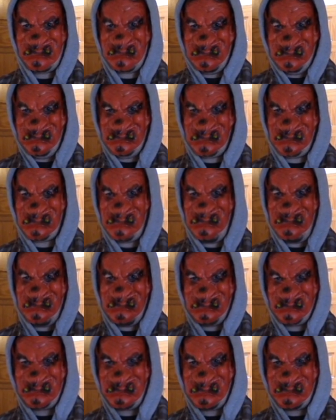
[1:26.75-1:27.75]
he
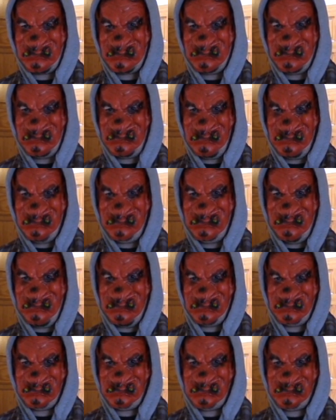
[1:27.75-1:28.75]
cried like a little
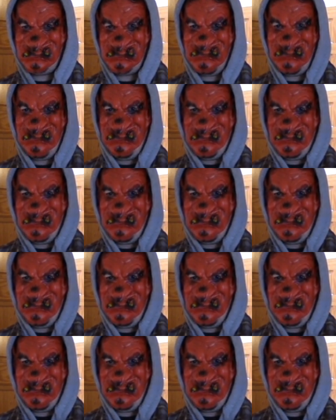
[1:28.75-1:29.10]
bitch